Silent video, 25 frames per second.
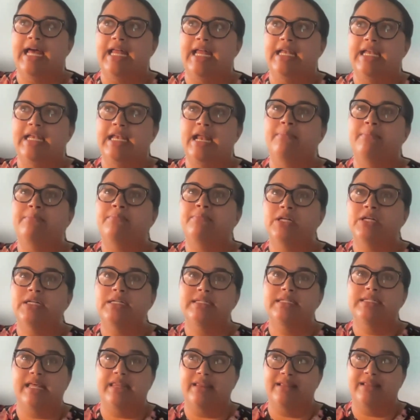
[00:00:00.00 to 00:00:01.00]

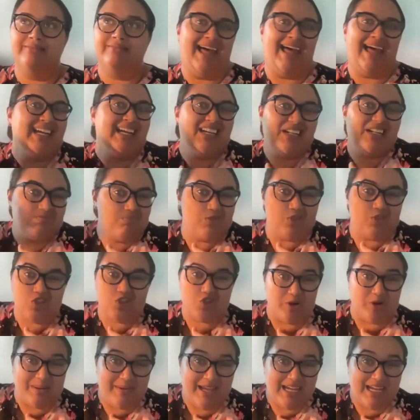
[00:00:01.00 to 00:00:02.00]
numbers like
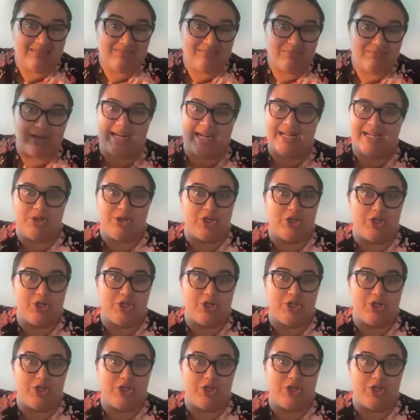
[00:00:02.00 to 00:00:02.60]
streaming, right?